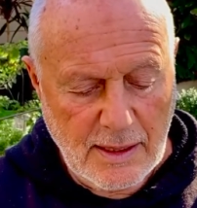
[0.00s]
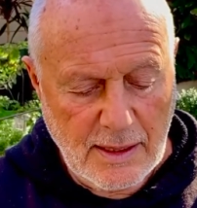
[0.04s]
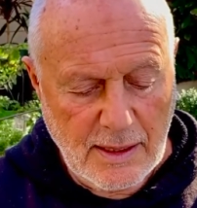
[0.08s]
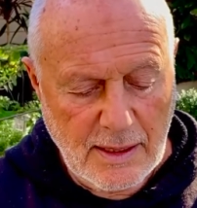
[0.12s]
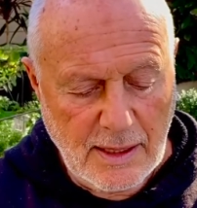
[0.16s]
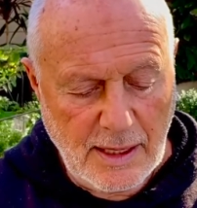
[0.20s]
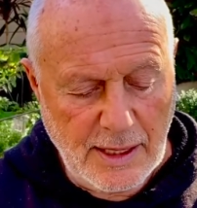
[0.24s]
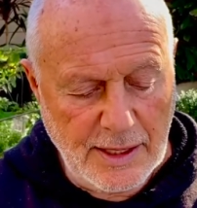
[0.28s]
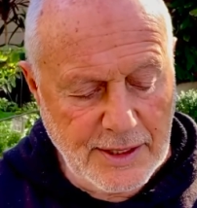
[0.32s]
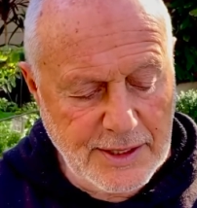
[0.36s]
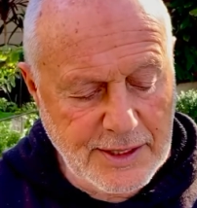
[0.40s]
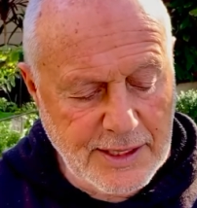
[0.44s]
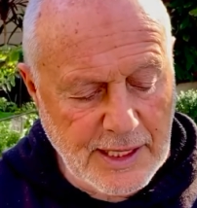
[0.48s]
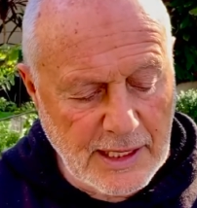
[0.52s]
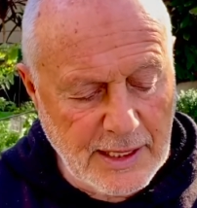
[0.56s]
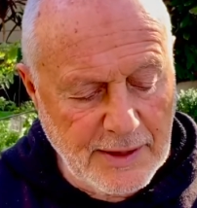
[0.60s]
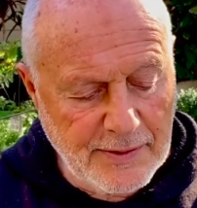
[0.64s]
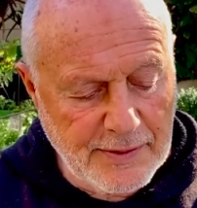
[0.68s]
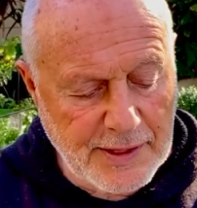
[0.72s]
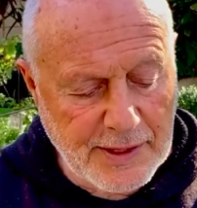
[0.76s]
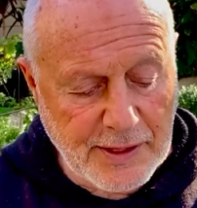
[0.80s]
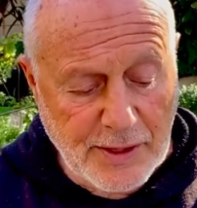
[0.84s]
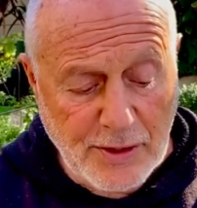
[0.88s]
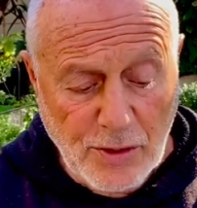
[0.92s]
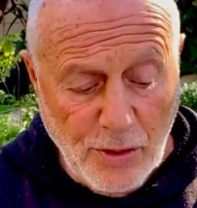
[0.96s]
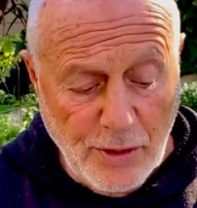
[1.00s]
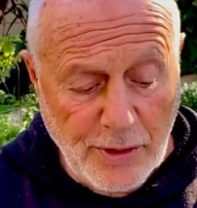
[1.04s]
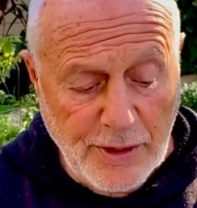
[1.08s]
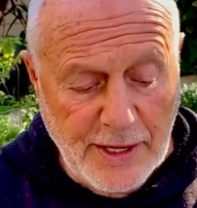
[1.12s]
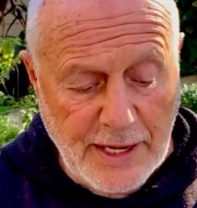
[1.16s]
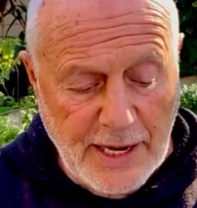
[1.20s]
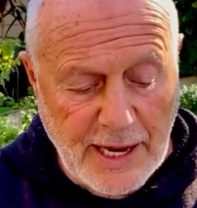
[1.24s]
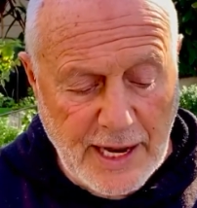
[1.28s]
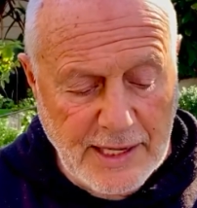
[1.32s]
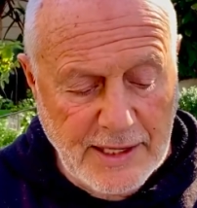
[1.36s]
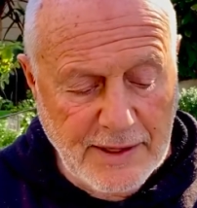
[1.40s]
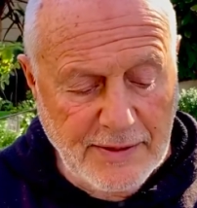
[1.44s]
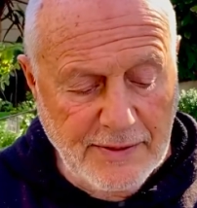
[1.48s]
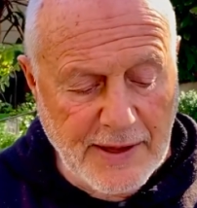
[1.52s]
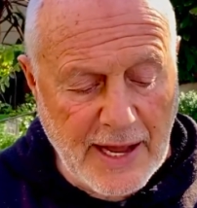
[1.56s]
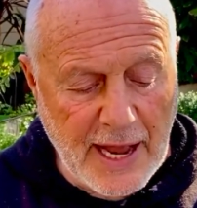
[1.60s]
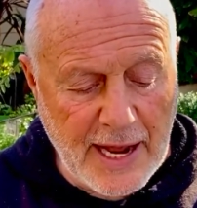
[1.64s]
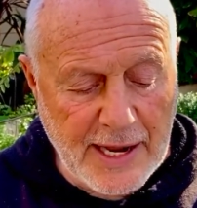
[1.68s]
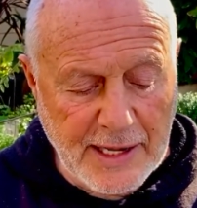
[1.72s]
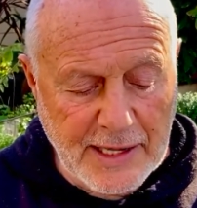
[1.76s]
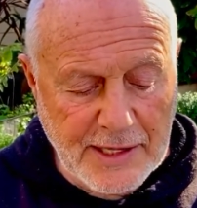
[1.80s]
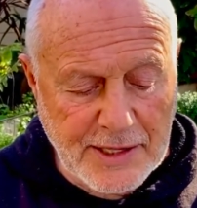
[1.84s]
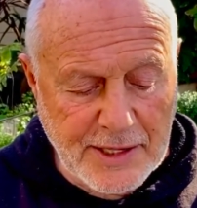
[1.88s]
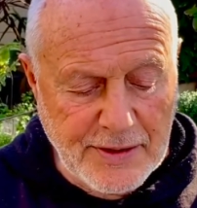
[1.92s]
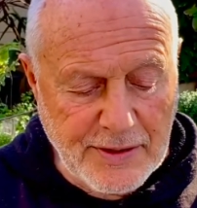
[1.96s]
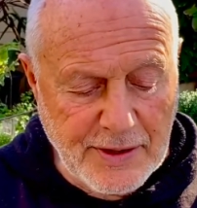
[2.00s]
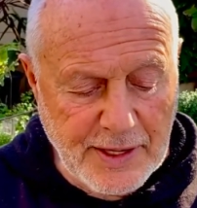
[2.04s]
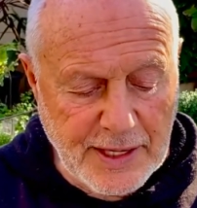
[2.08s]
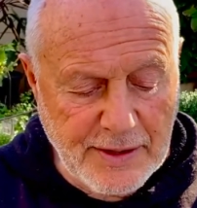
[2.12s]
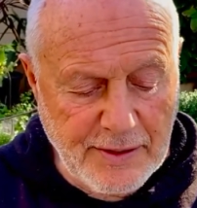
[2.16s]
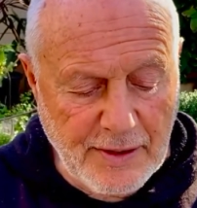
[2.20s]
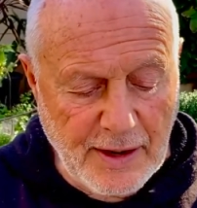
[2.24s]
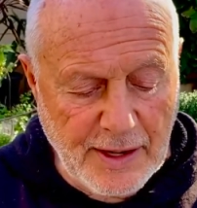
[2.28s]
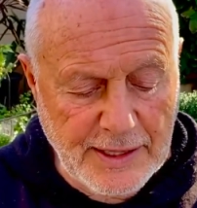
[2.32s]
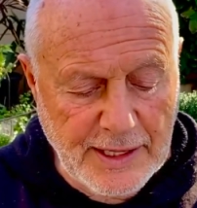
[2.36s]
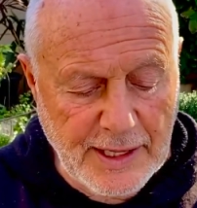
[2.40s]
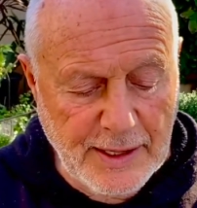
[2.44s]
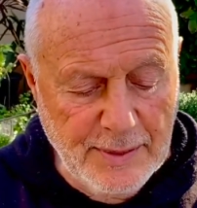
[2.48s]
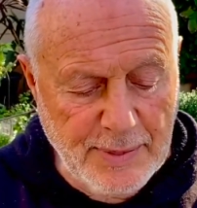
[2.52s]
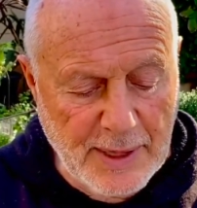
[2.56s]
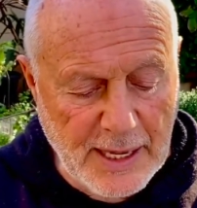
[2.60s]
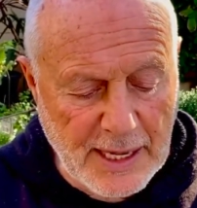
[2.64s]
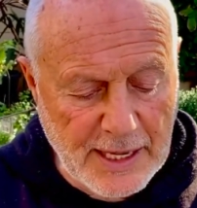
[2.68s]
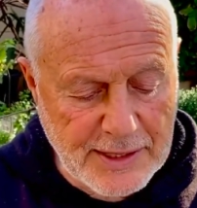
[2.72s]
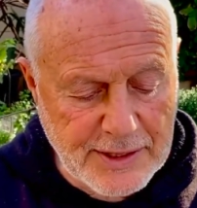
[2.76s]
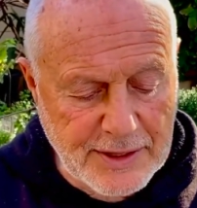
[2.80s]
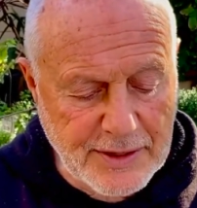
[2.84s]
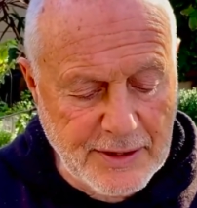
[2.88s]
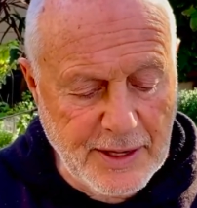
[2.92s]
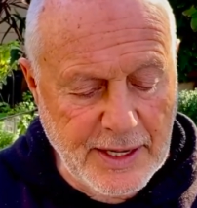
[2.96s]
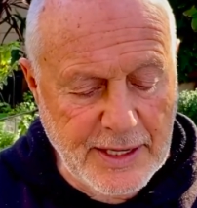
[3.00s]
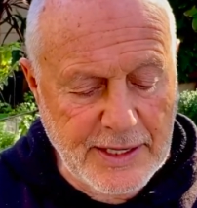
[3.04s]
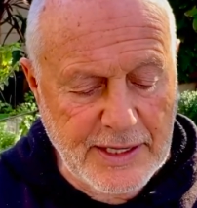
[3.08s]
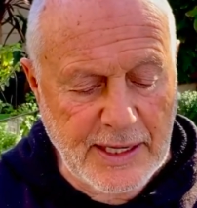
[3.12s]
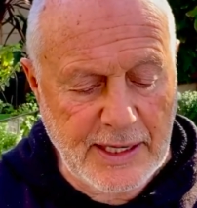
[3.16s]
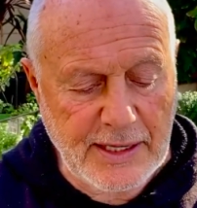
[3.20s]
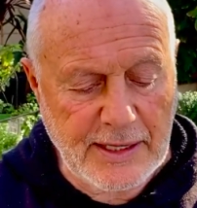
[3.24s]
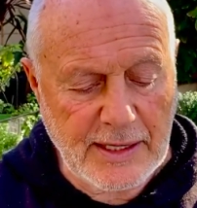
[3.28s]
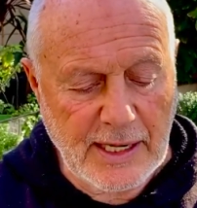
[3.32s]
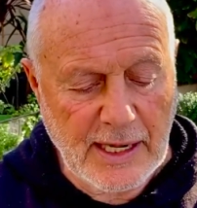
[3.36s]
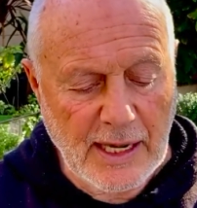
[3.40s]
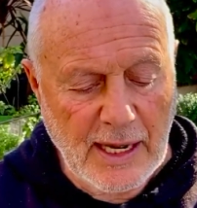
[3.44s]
I used to live at the northern end of Canning Street, right near Park Street, and